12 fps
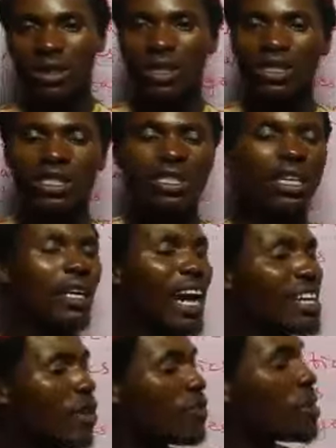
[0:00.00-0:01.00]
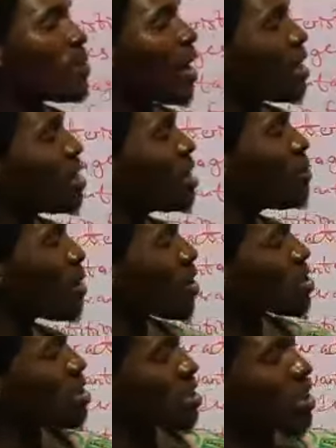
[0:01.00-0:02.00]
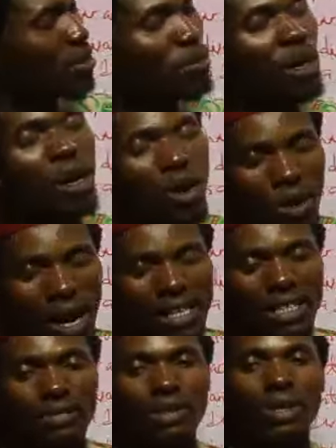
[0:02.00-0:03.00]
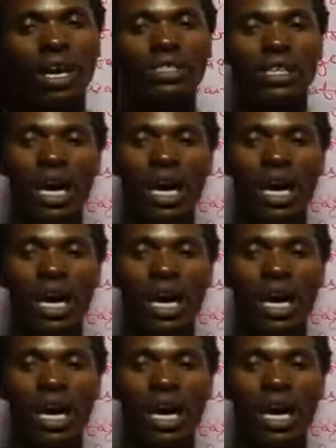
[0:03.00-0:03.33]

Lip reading: It is a kind of liberal system where individuals